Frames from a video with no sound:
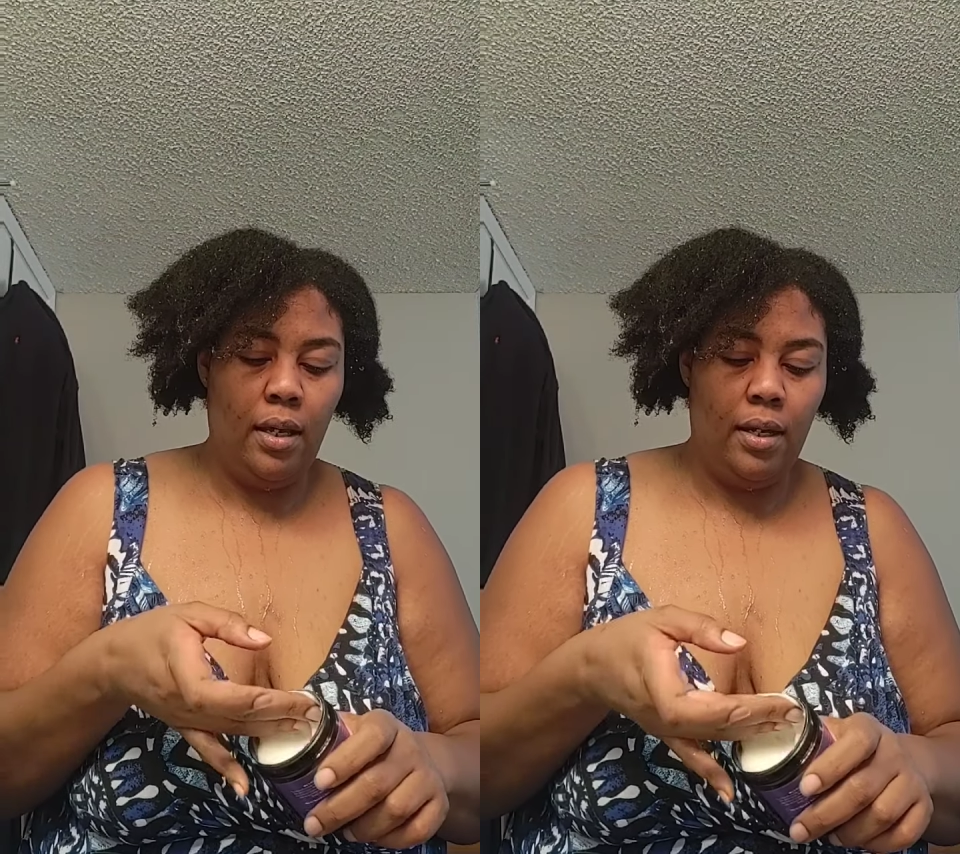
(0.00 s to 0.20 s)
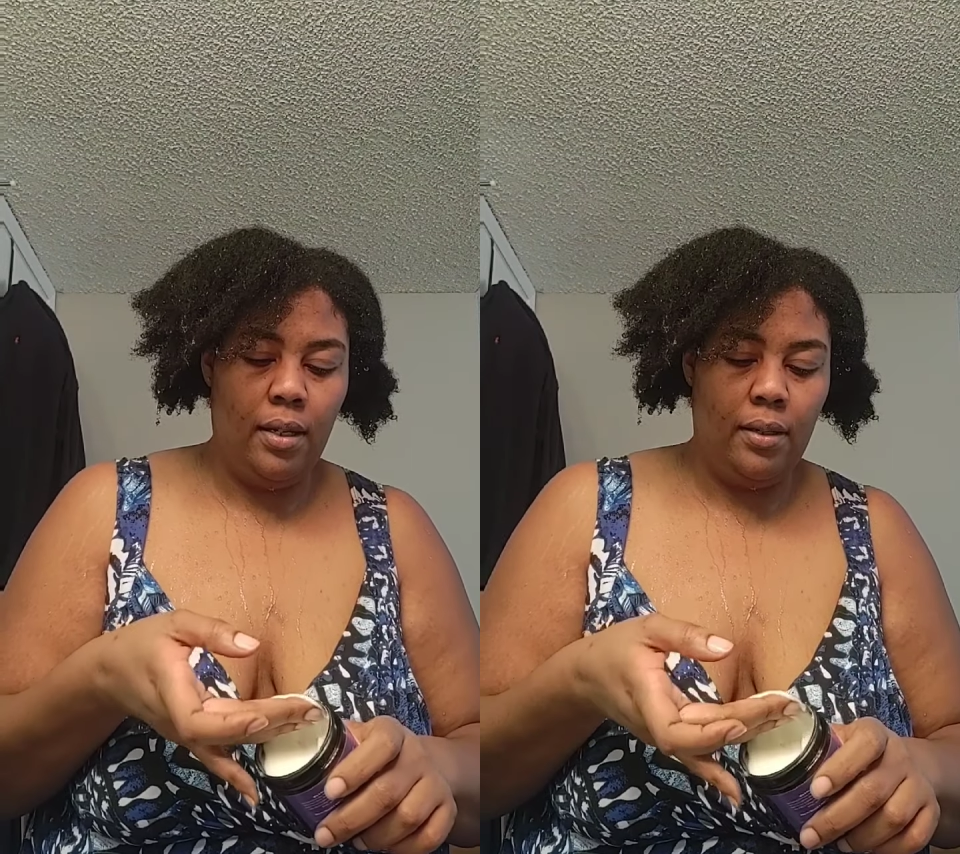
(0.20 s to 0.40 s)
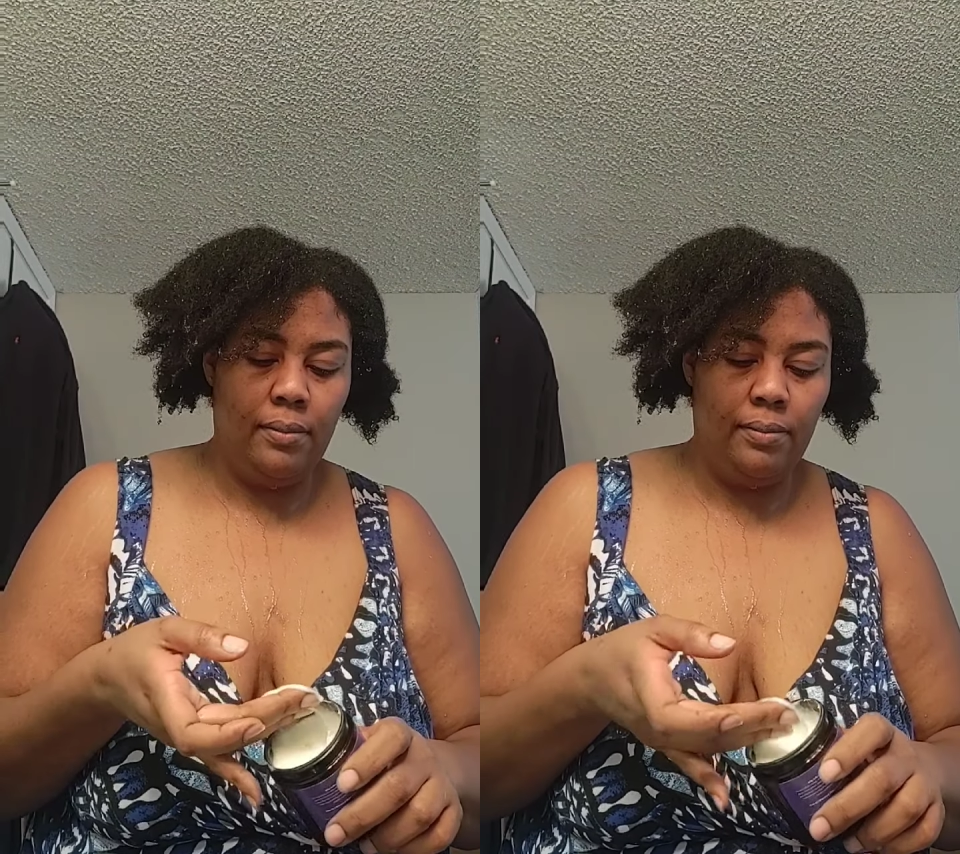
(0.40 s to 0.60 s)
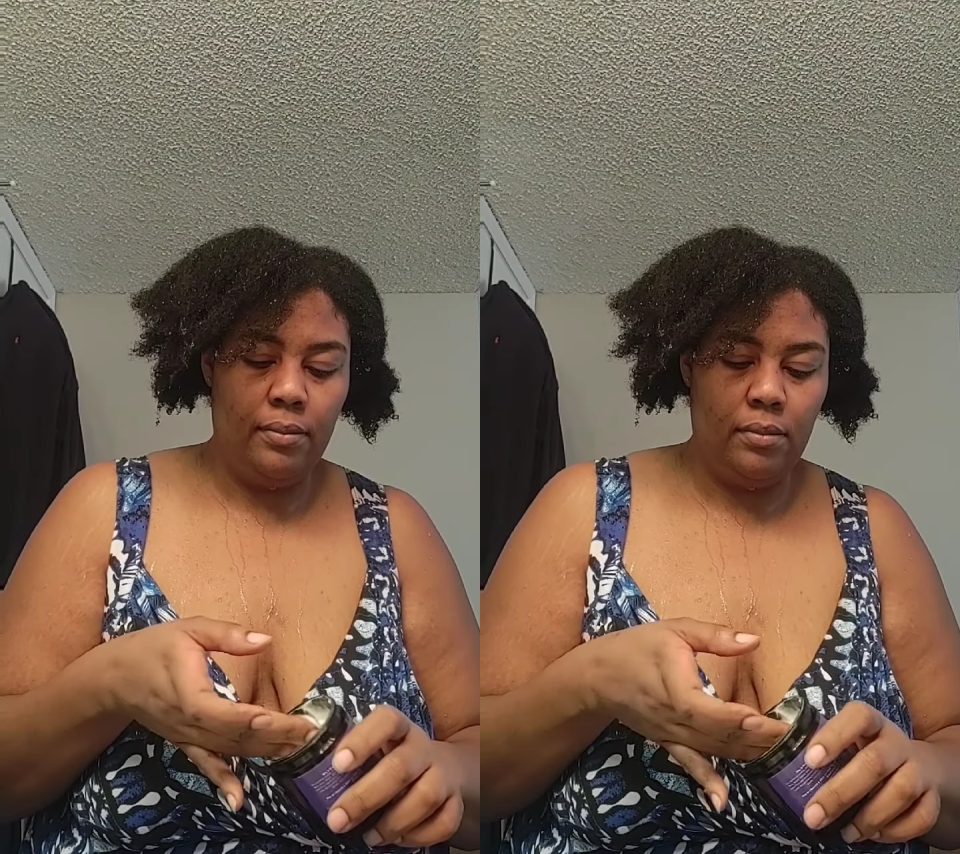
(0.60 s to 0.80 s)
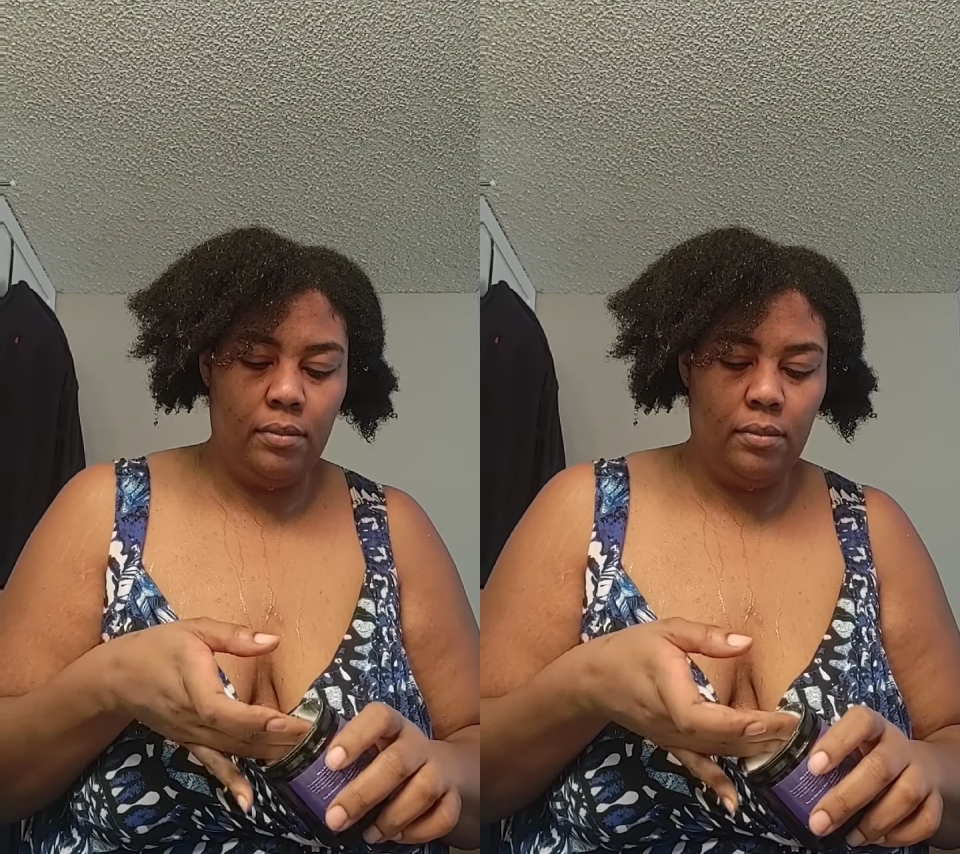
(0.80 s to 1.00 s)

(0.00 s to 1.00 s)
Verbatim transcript: Um,